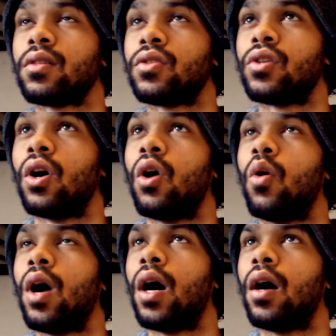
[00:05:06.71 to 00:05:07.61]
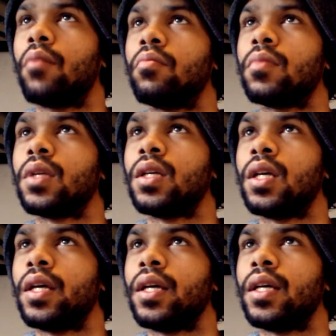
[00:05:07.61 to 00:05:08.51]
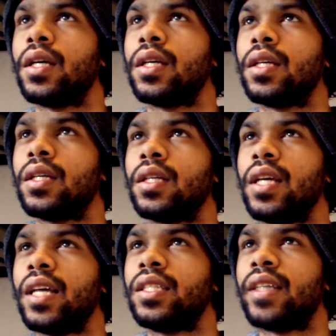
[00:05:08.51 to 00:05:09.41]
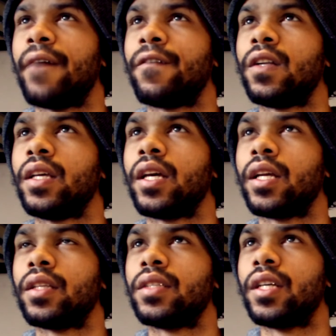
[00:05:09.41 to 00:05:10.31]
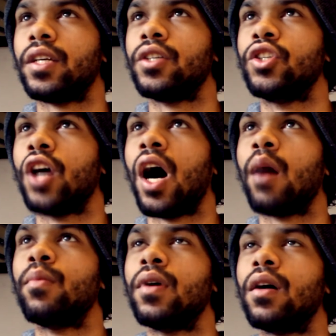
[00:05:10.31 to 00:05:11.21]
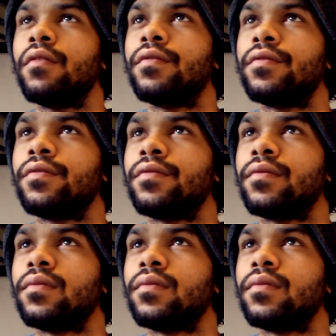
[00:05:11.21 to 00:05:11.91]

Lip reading: So it definitely did a good job of